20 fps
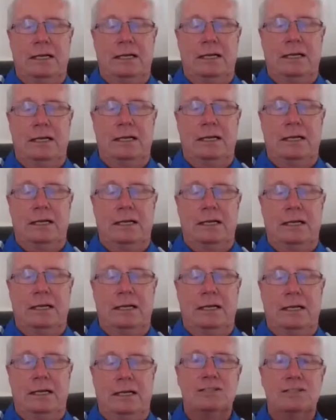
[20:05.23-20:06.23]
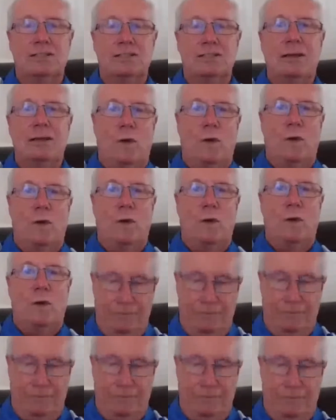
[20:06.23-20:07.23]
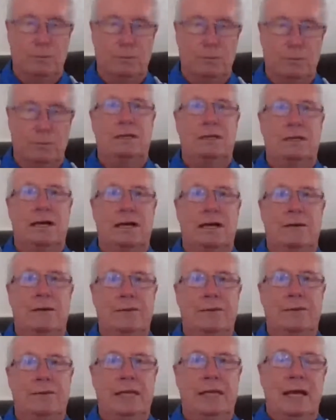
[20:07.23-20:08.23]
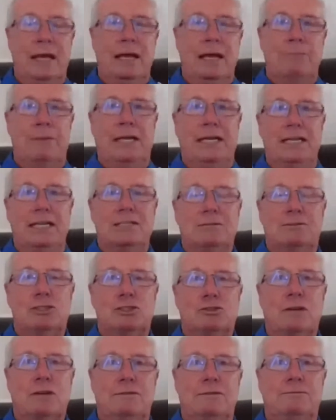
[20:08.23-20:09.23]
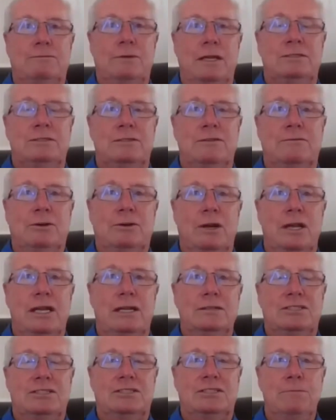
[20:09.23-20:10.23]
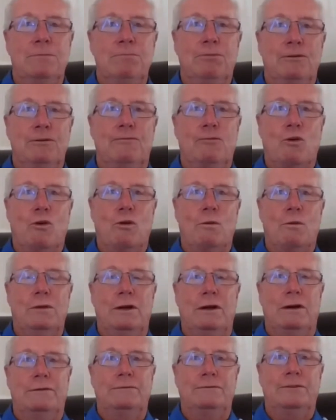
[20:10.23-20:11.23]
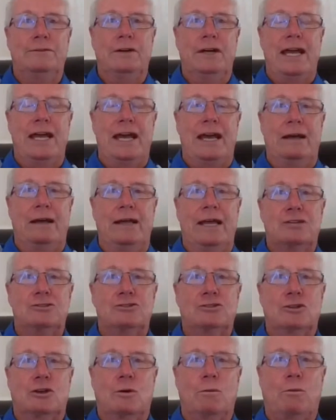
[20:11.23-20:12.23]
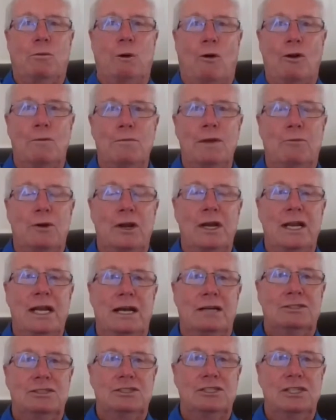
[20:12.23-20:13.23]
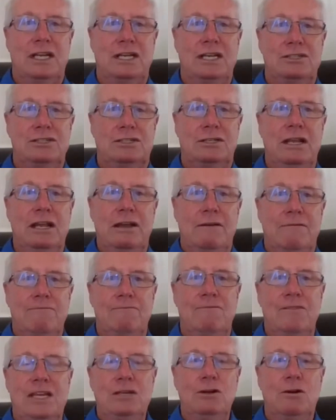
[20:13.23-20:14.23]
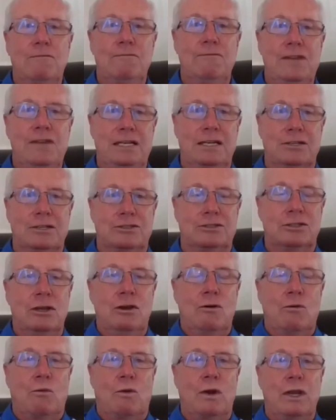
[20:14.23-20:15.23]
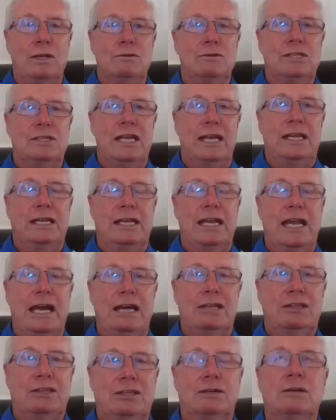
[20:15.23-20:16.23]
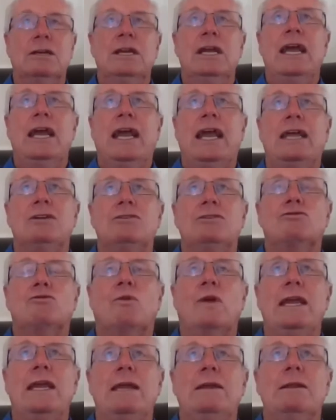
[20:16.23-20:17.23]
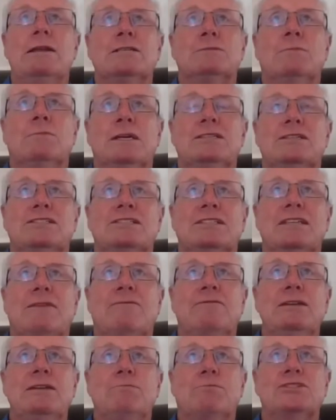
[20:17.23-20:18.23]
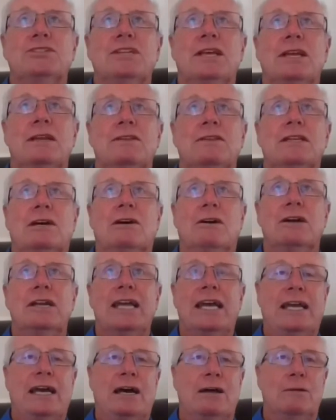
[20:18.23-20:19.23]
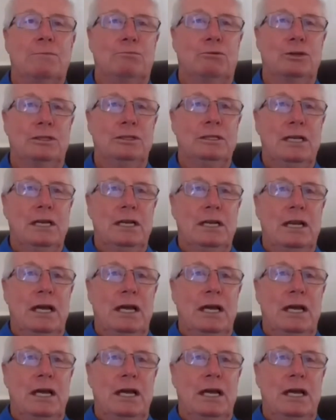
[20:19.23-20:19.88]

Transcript: technology that is not widely available, but it's a very simple form of extracorporeal membrane oxygenation, veno-venous, where you take a catheter and drain as much as 70% of the cardiac output